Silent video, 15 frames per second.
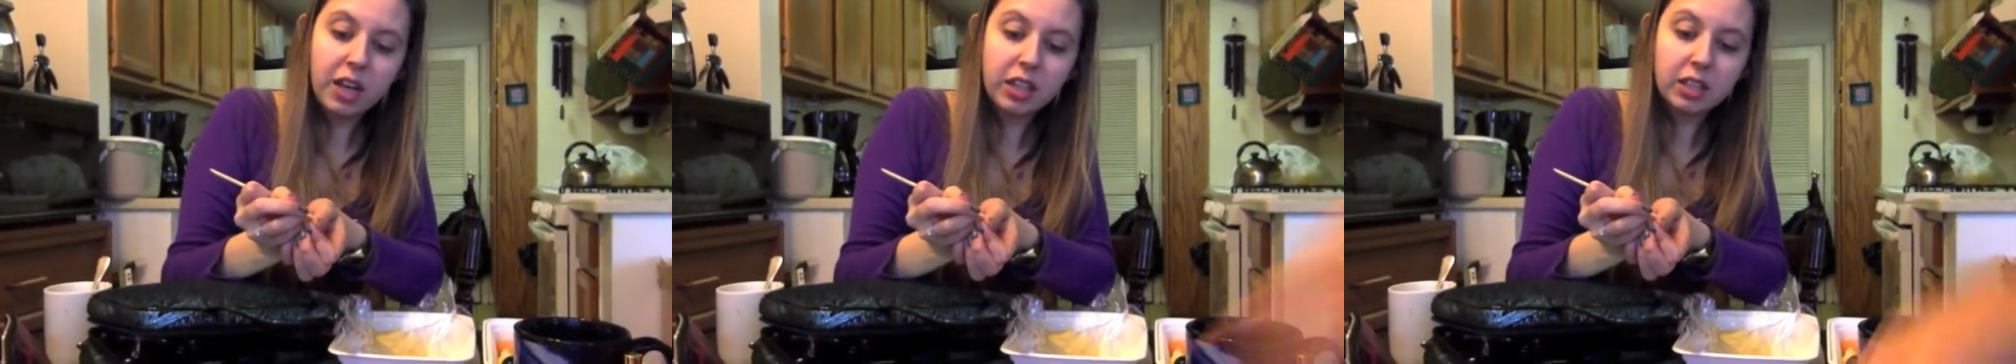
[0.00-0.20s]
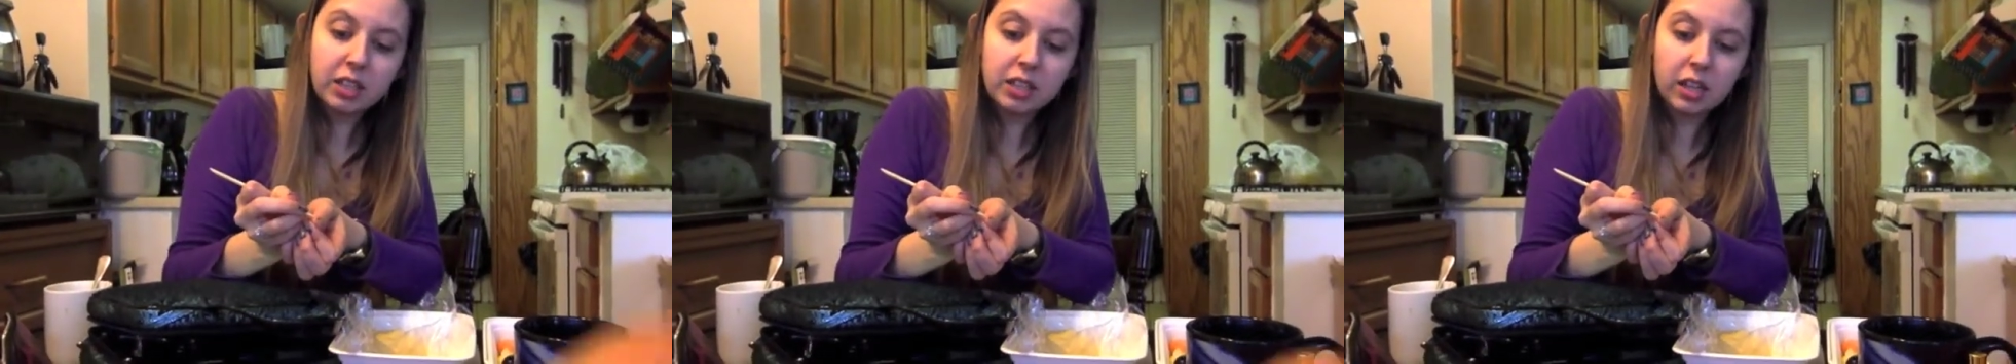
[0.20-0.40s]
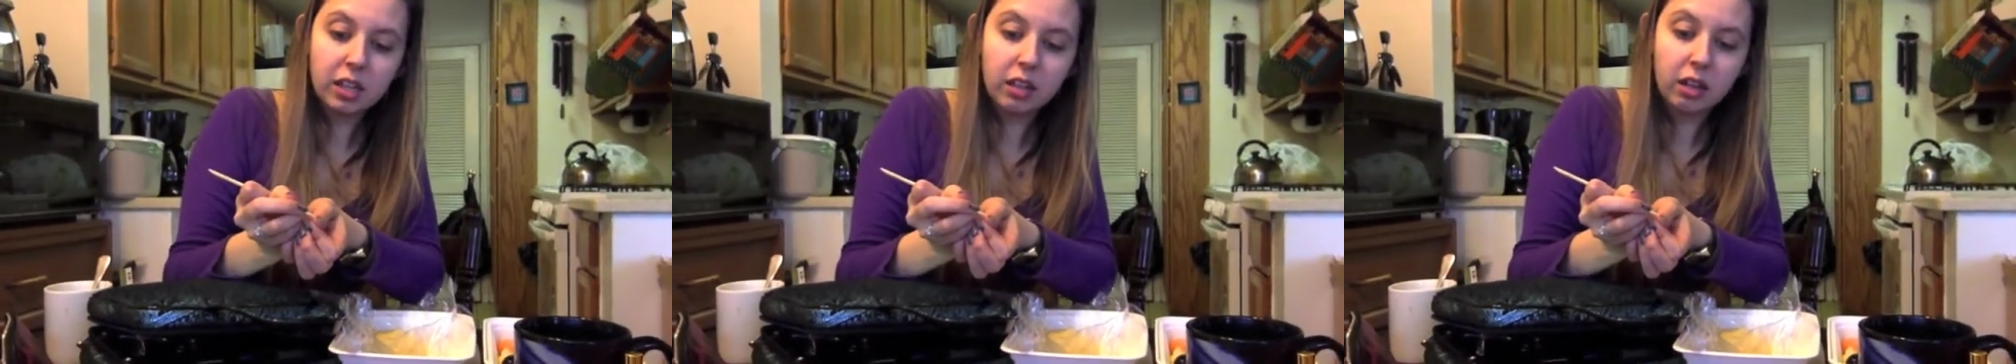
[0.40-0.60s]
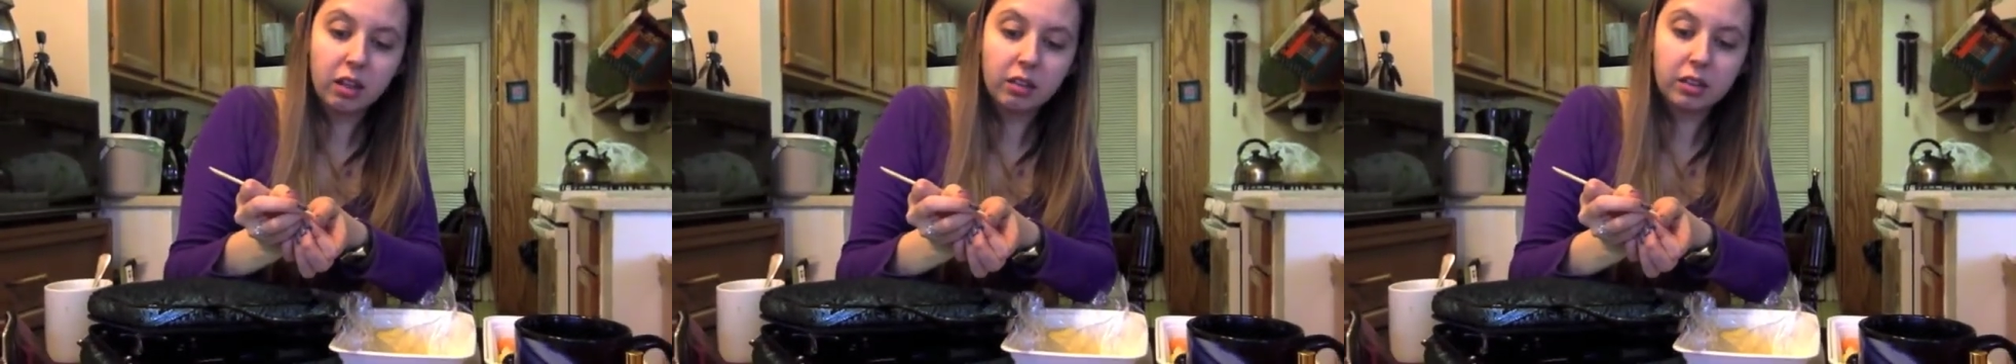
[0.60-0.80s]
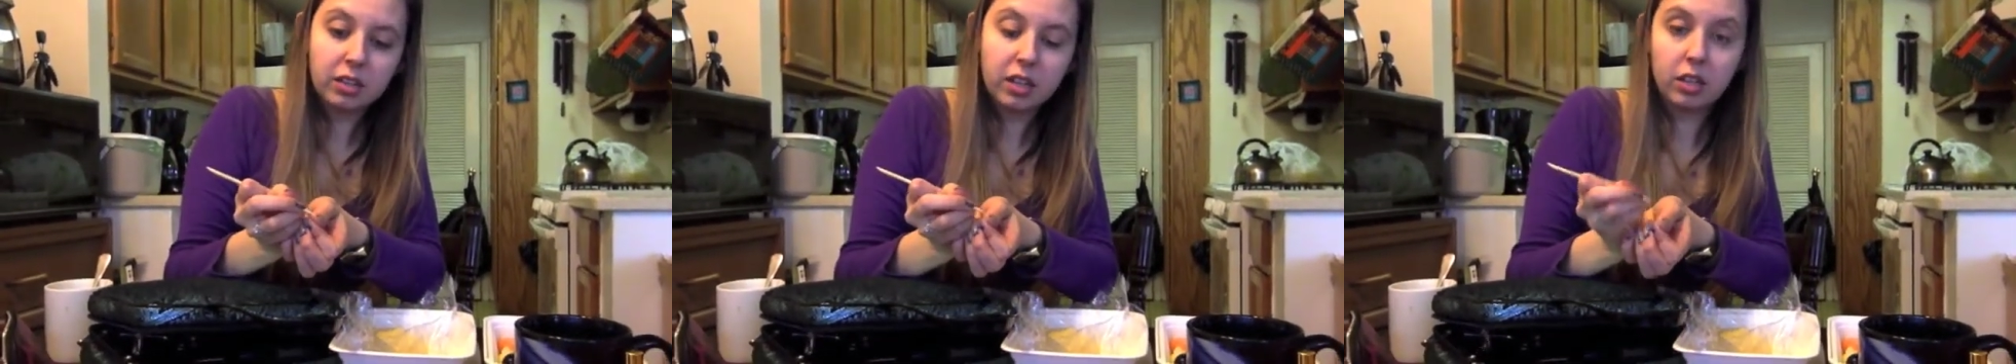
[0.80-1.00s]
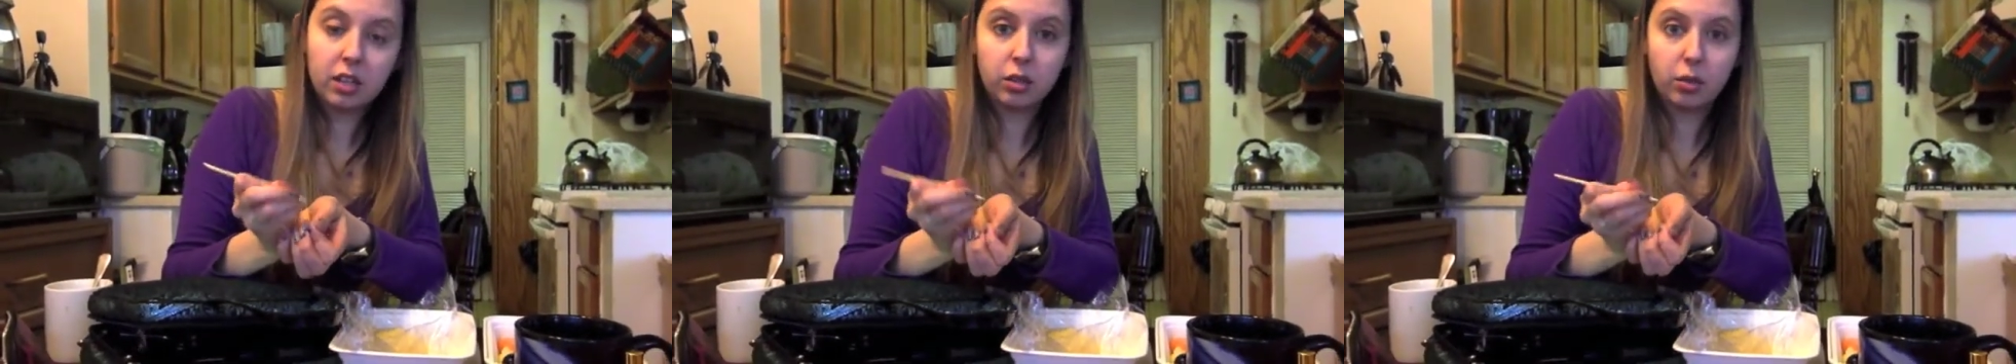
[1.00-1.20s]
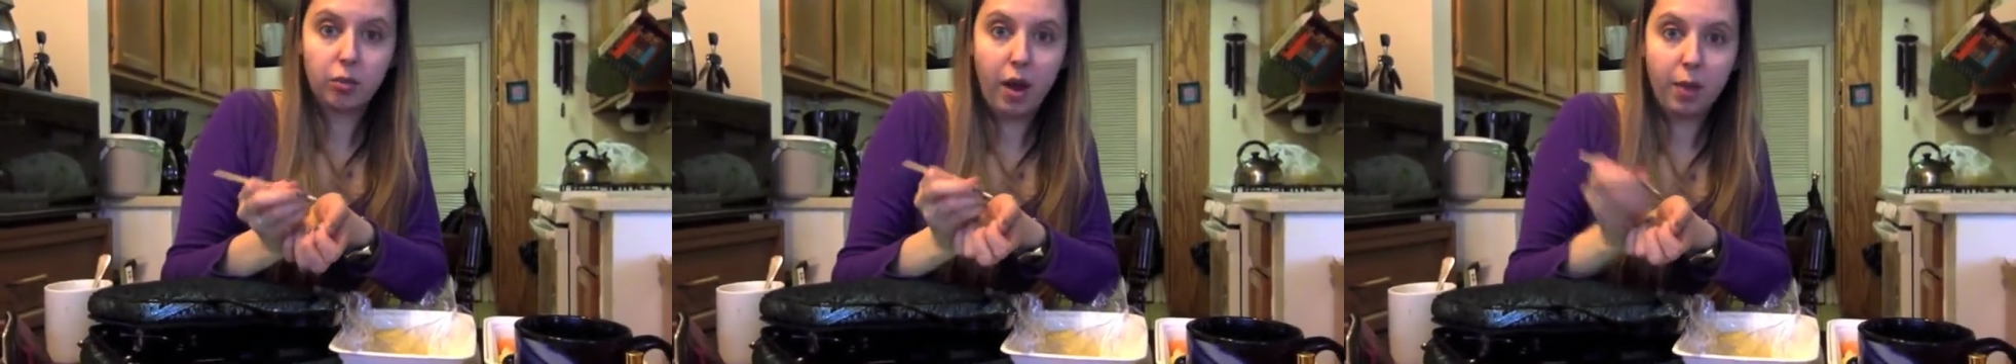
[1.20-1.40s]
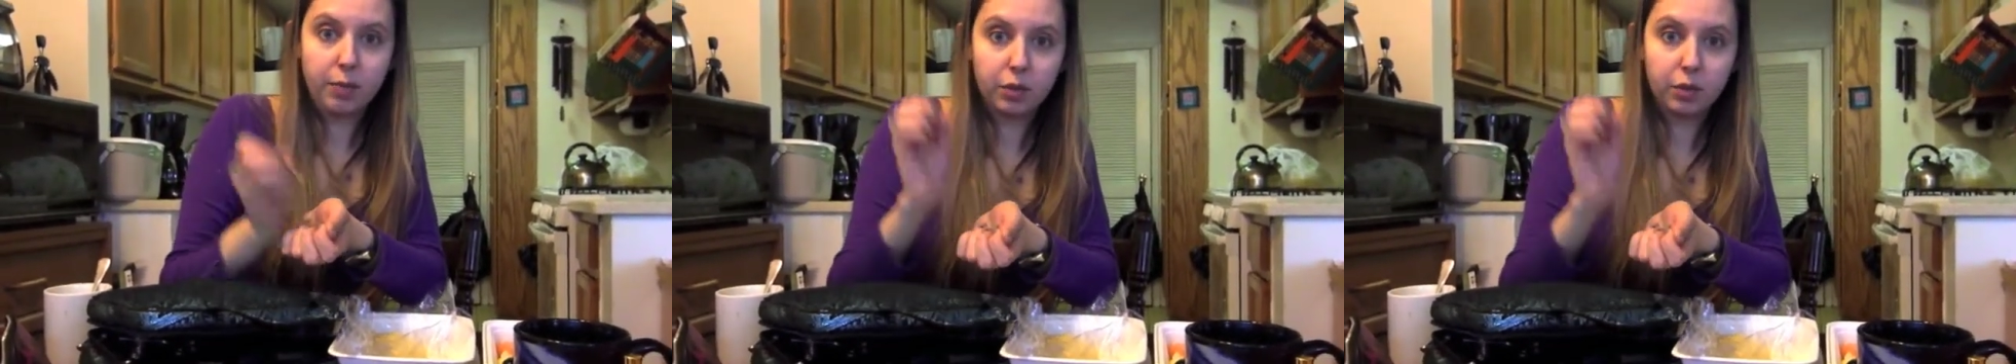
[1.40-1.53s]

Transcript: the seal on the sides of the wrap.